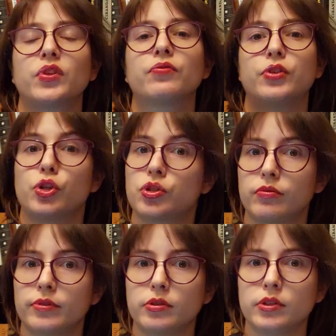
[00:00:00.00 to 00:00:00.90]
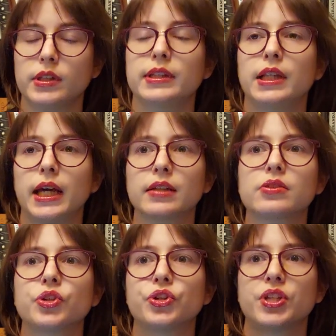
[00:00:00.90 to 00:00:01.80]
First of all,
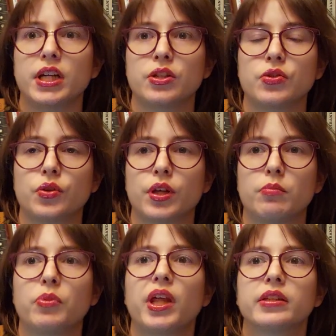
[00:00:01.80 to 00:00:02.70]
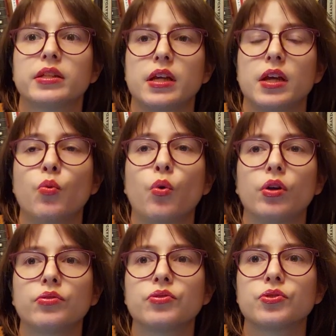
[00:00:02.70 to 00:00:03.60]
Lecter says to him that he
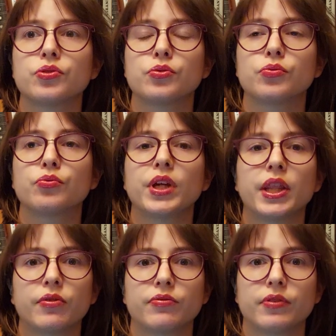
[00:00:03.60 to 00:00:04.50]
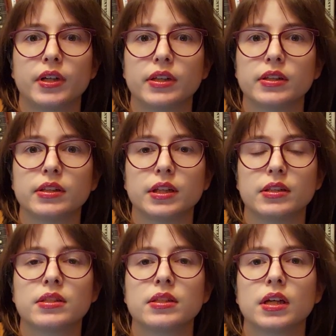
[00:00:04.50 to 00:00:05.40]
wants to read a file
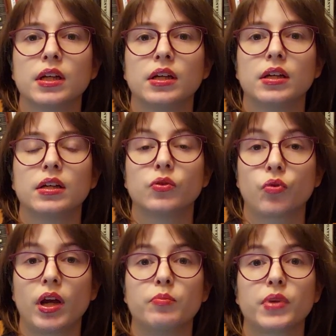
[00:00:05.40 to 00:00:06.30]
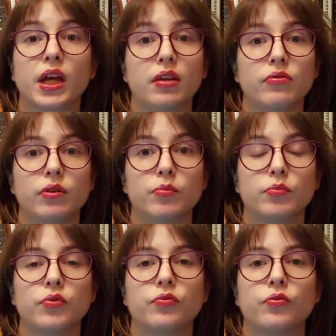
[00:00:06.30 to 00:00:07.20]
that Graham gave
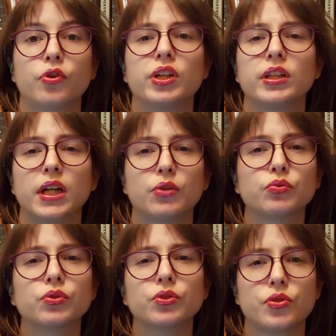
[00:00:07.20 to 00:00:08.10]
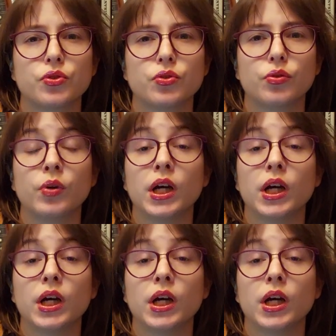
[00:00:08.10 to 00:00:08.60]
him for an hour or so